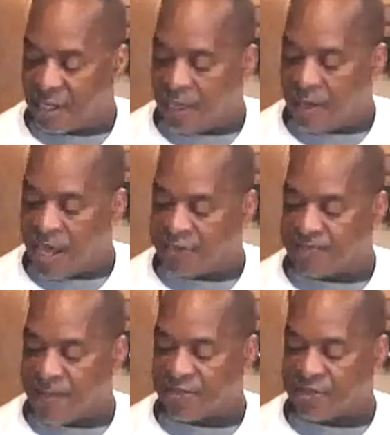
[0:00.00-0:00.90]
Uh,
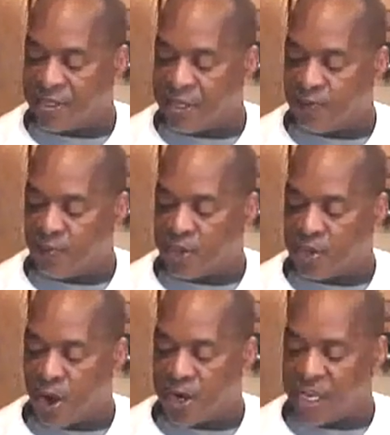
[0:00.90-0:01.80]
especially
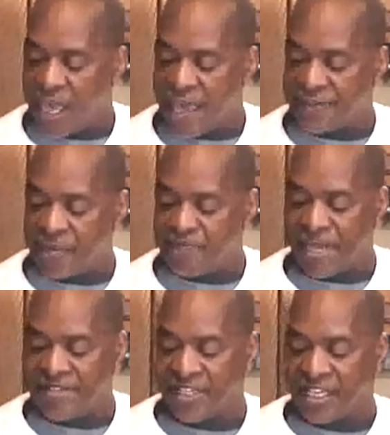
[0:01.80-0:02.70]
regarded as a
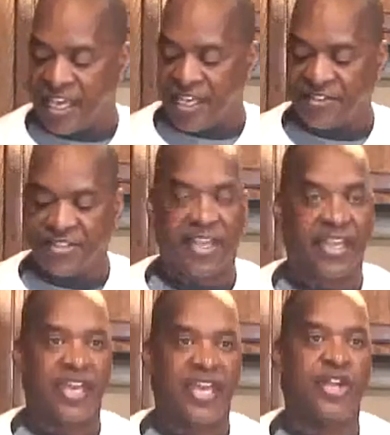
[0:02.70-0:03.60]
basic
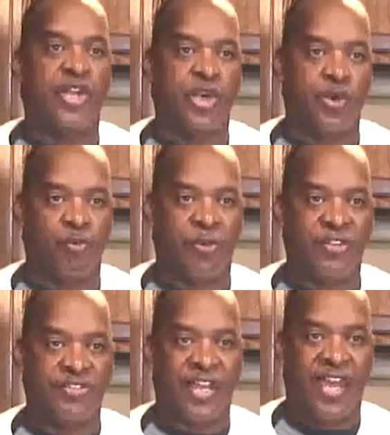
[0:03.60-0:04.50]
instinct in
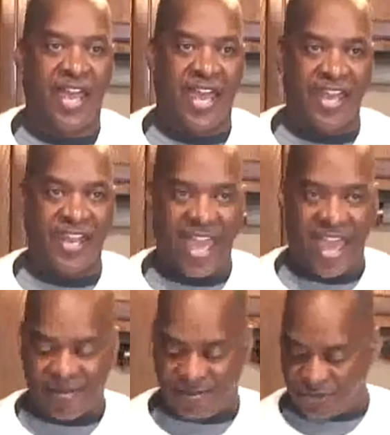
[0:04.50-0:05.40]
humans and
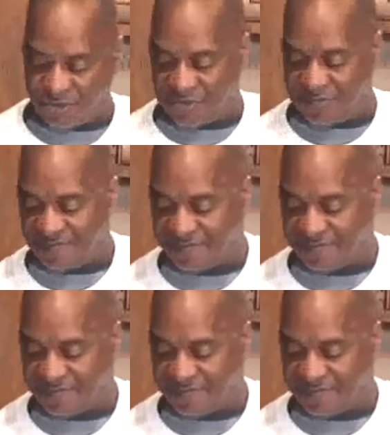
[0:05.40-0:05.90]
animals.